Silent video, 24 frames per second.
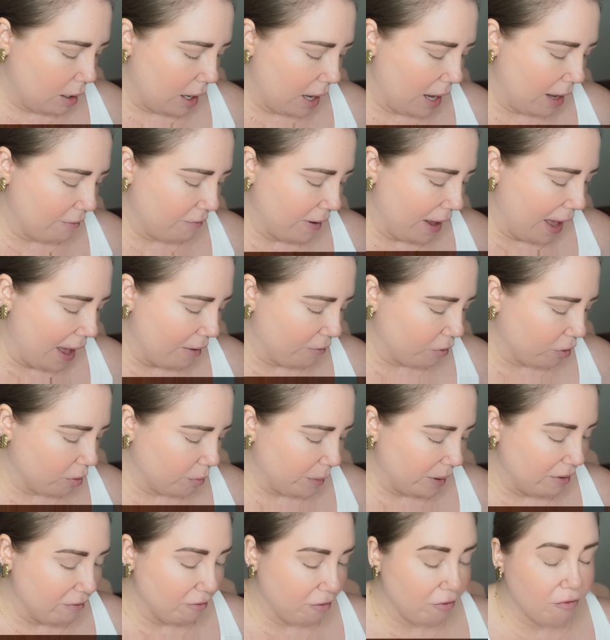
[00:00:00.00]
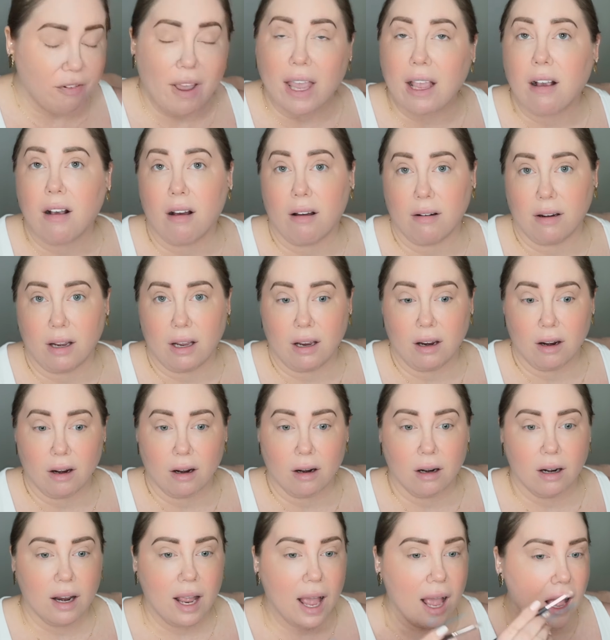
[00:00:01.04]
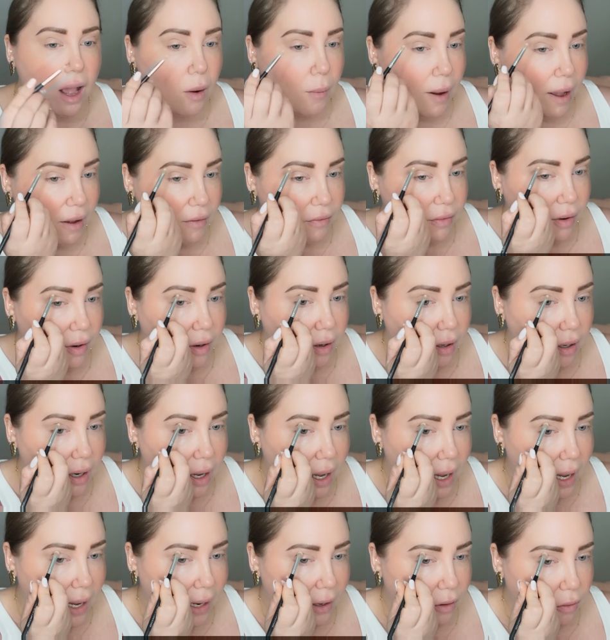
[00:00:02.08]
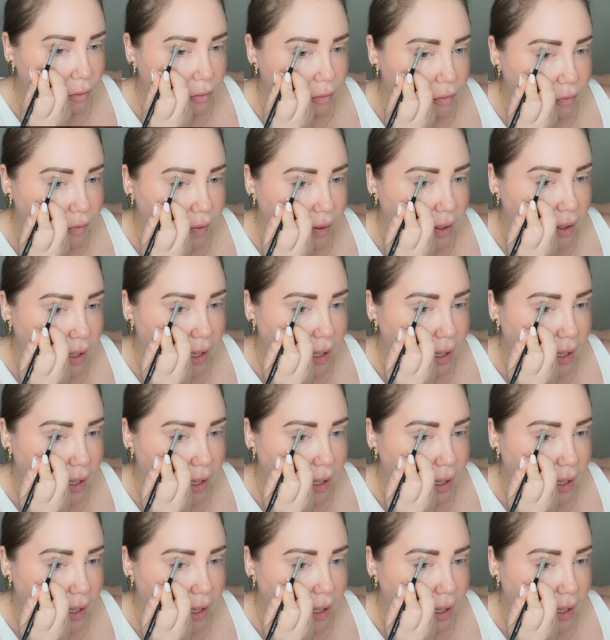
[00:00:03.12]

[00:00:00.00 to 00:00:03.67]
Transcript: I've ever been fake on here. However, I don't feel